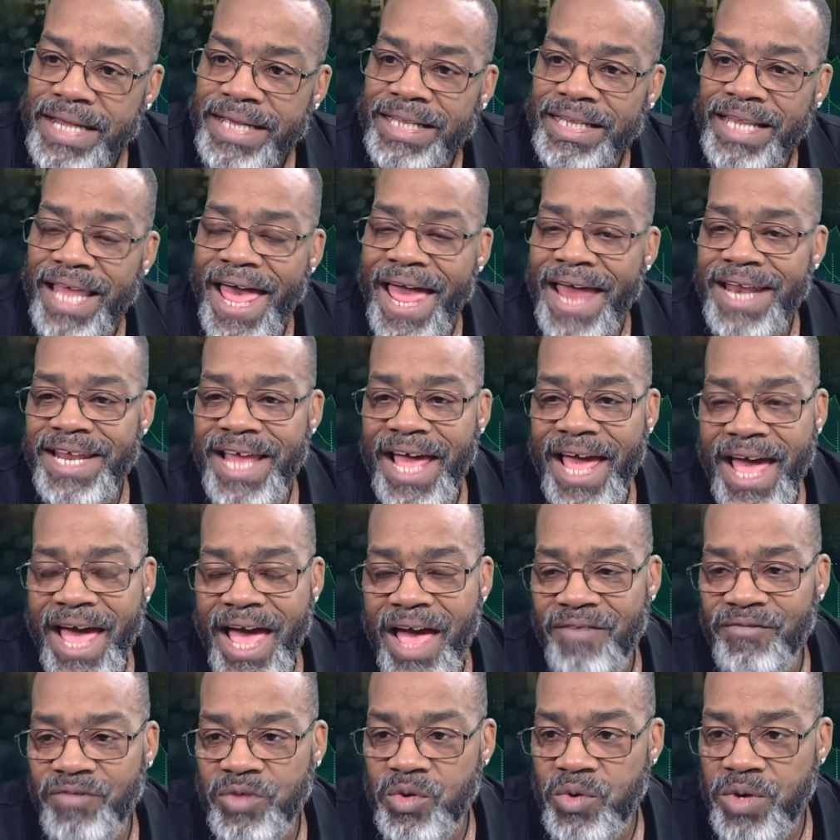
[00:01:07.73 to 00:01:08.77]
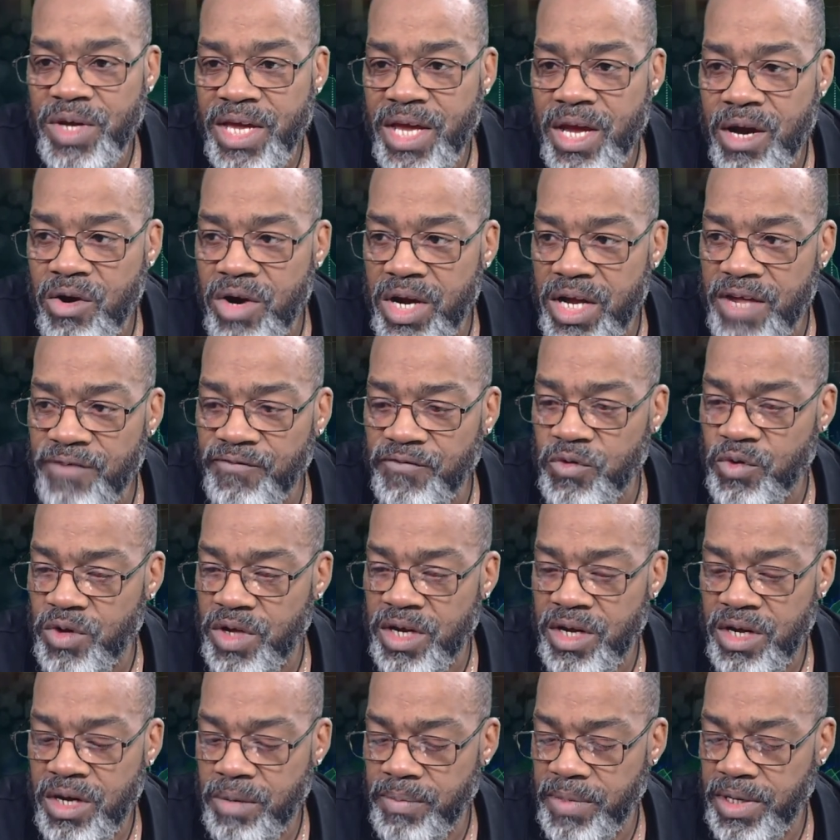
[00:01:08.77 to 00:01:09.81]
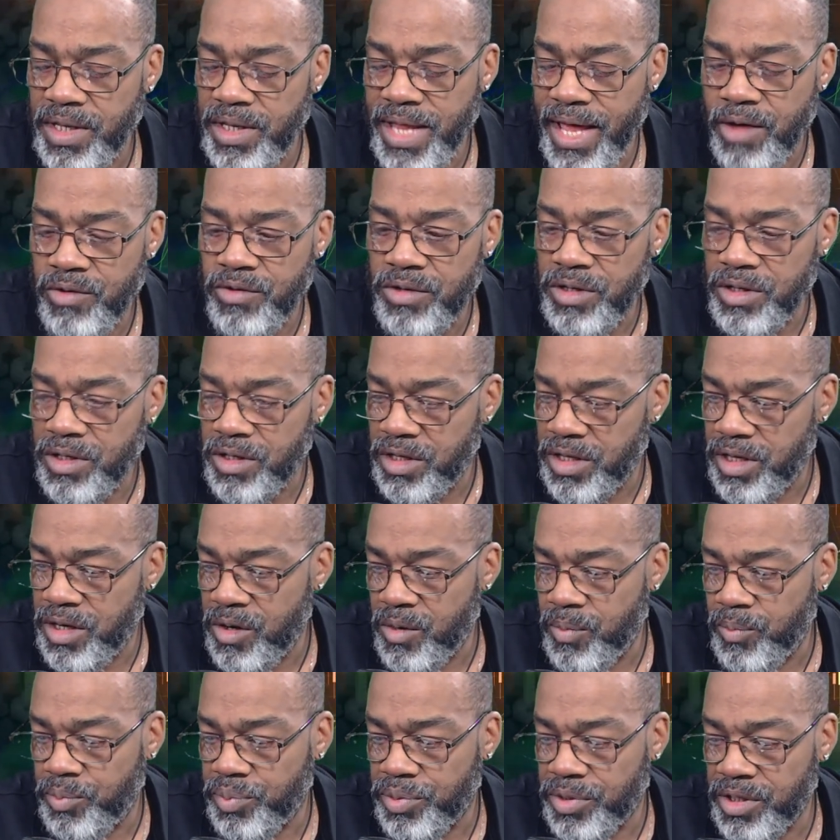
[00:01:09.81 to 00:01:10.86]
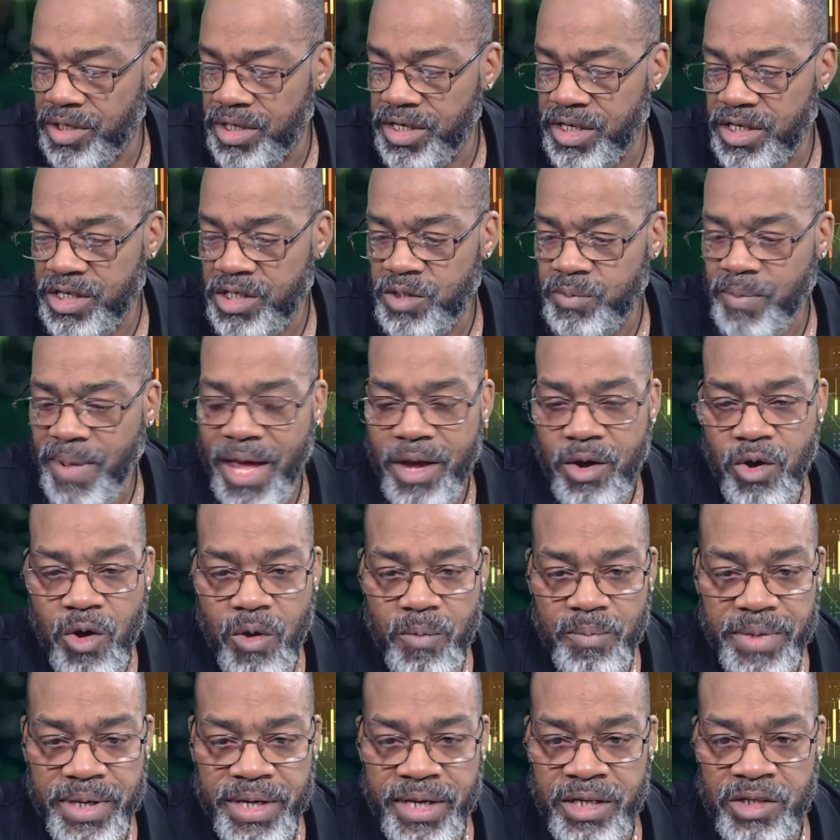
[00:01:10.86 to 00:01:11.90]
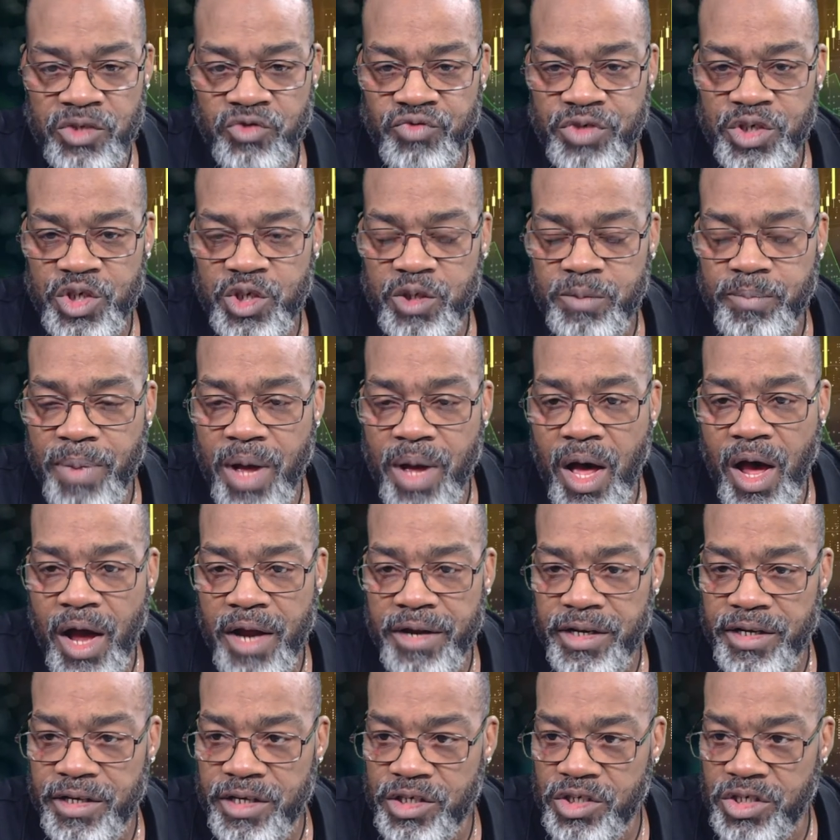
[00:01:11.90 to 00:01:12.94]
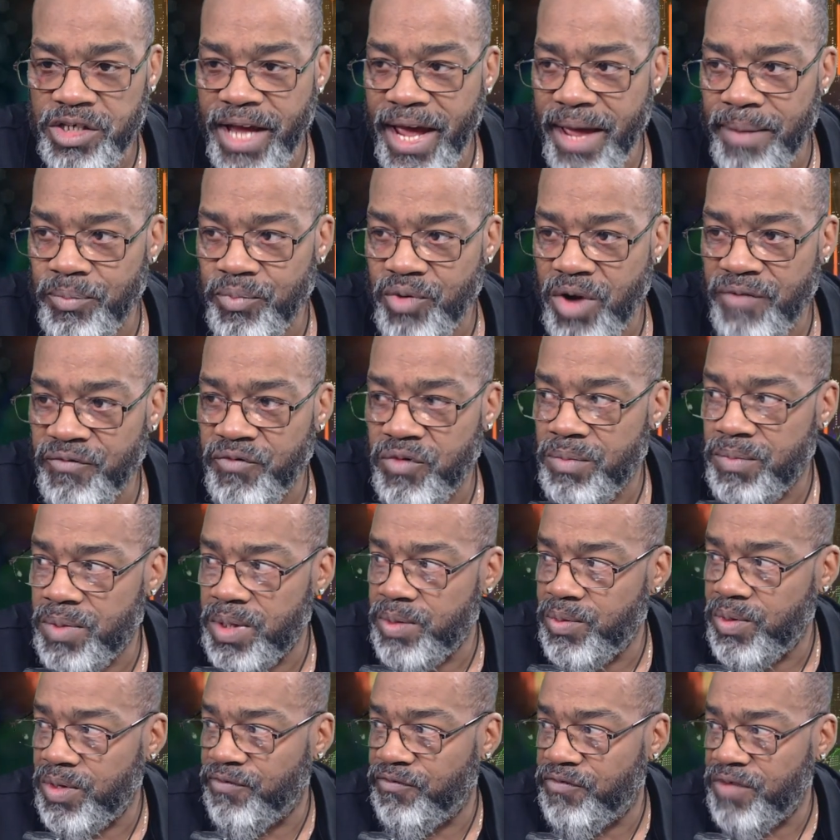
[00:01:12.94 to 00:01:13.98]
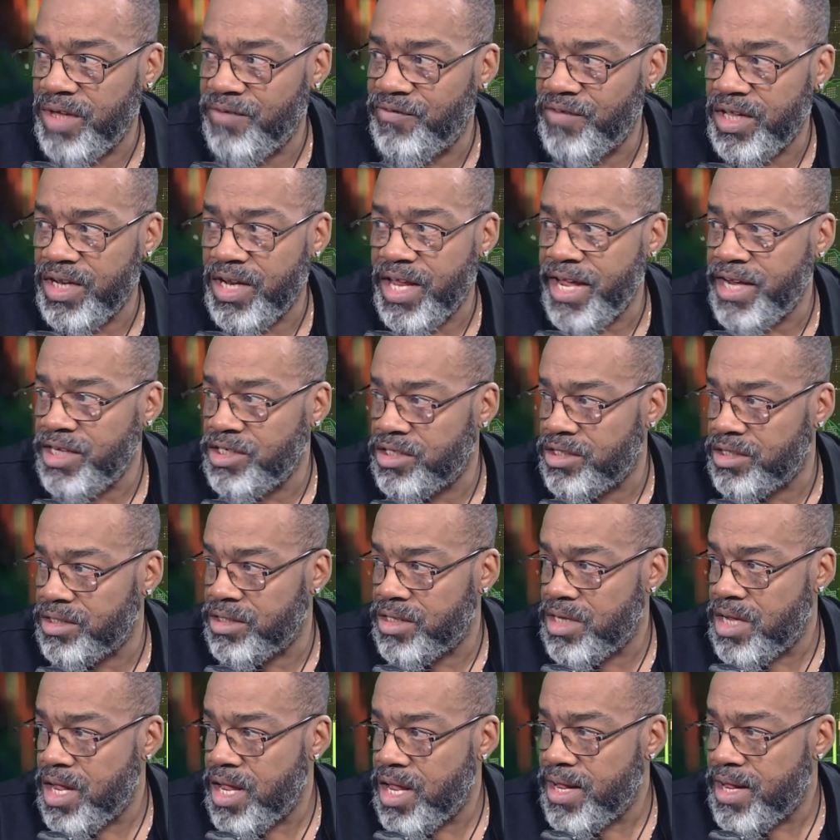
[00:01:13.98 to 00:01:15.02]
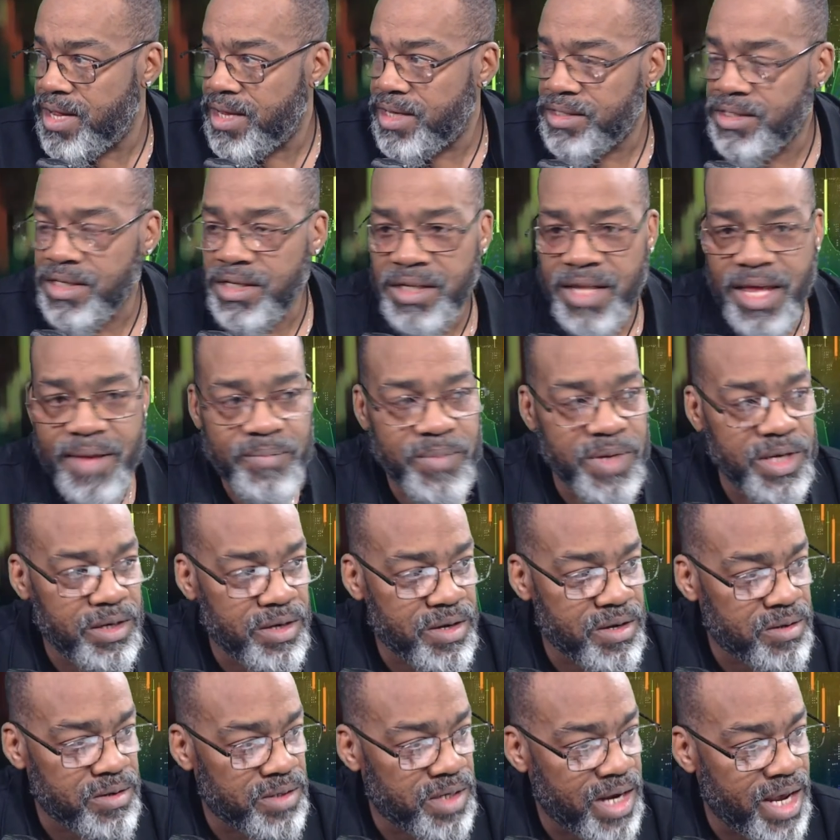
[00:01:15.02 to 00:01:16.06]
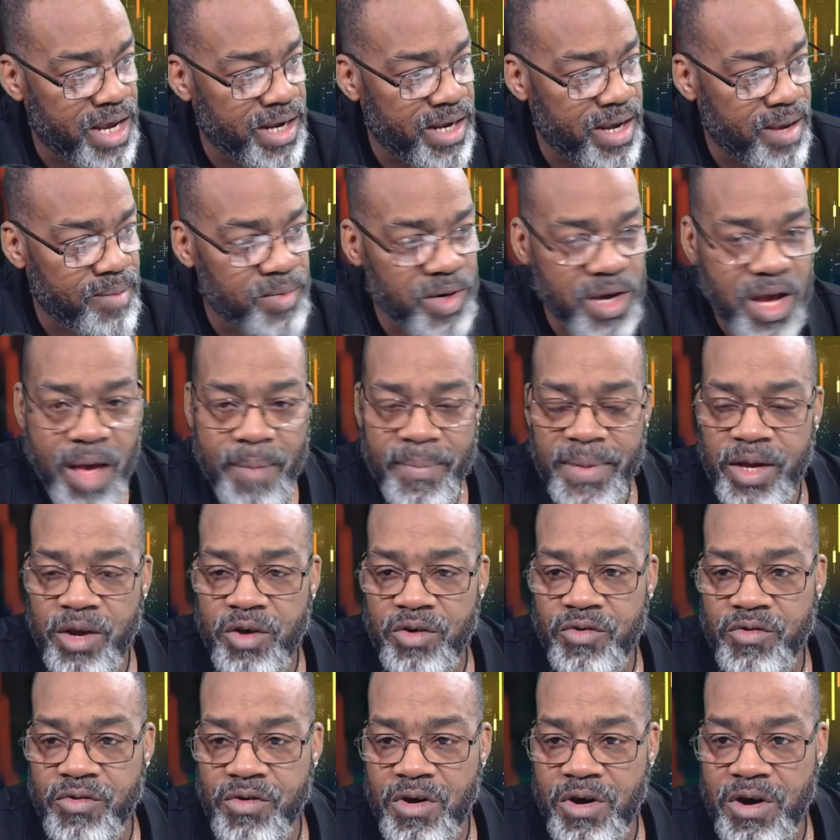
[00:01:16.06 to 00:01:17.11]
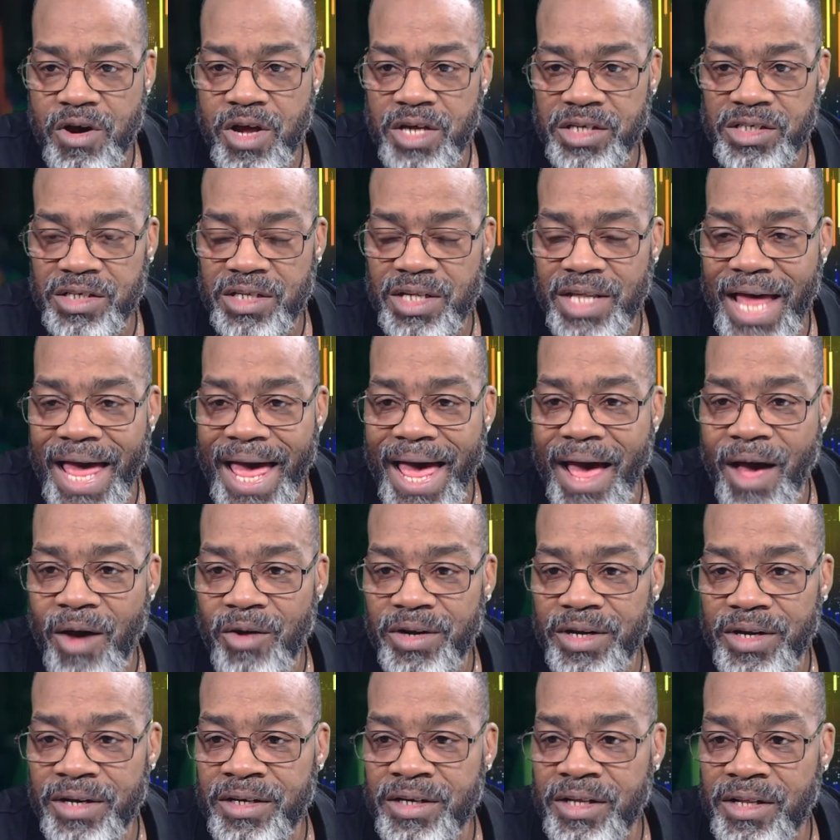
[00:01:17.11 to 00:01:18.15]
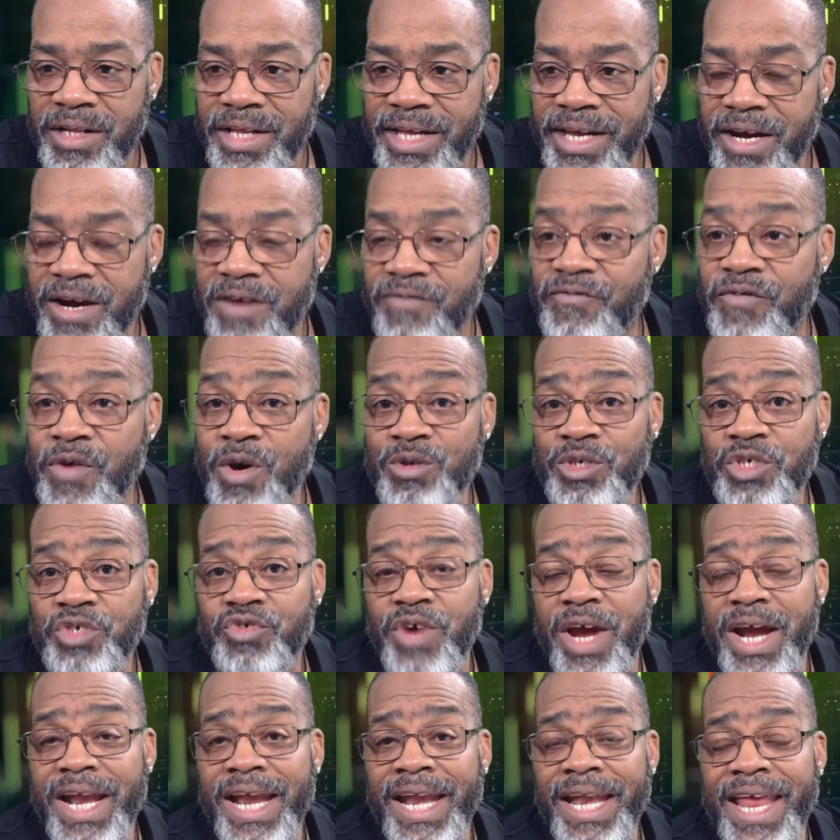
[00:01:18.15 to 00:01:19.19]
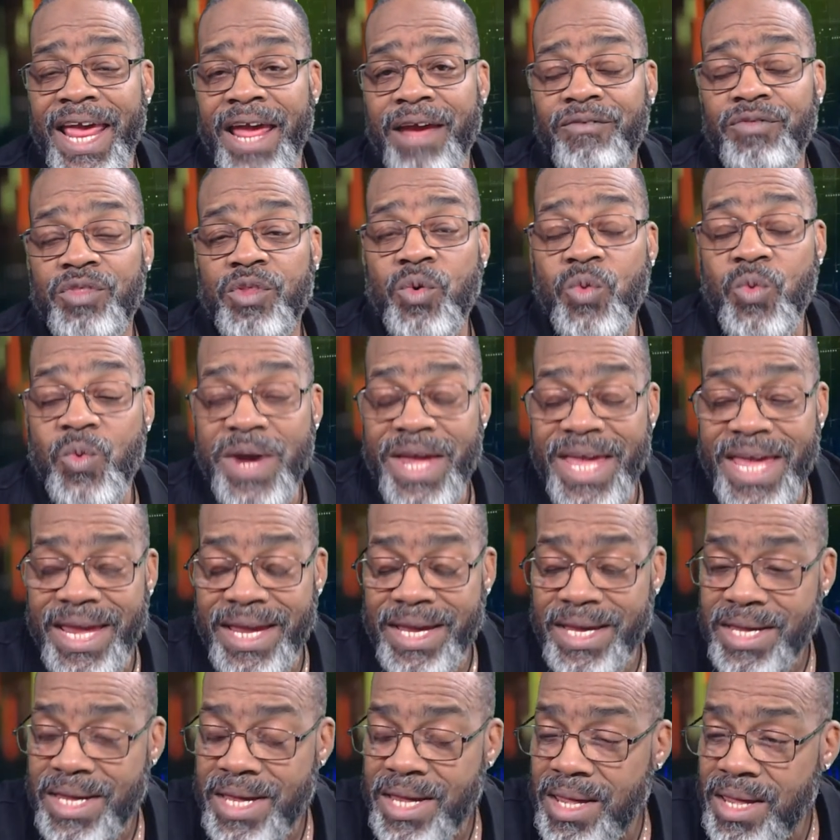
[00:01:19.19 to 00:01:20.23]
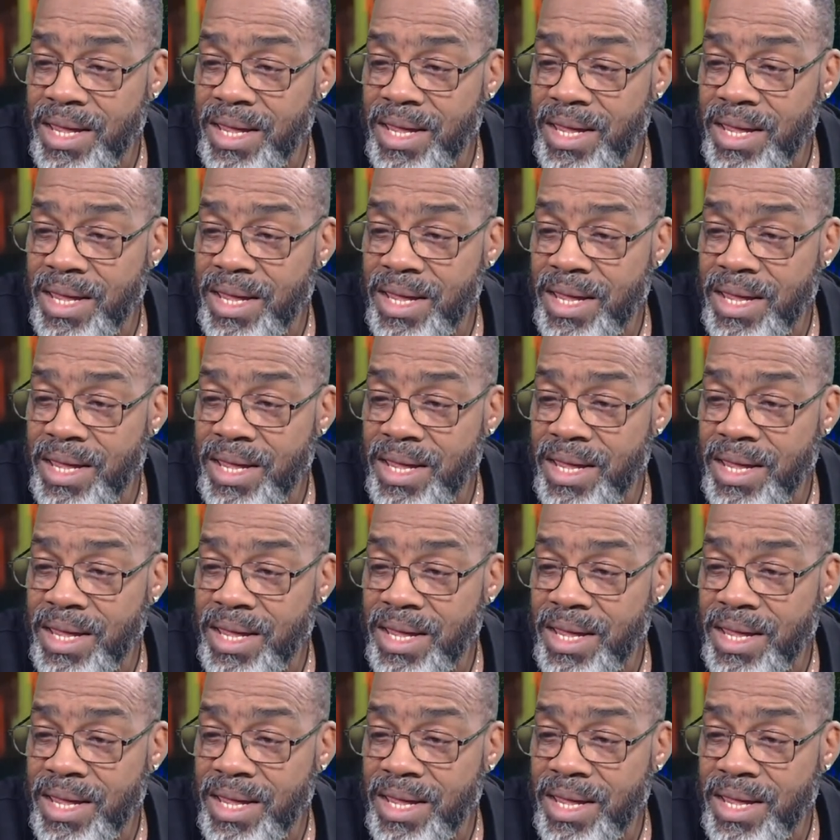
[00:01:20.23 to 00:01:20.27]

Glad to have you here. If you can hear me loud and clear, please, by all means, respond in the chat, preferably with VV Nation, to let me know that I am coming across loud and clear. First trading day of the week.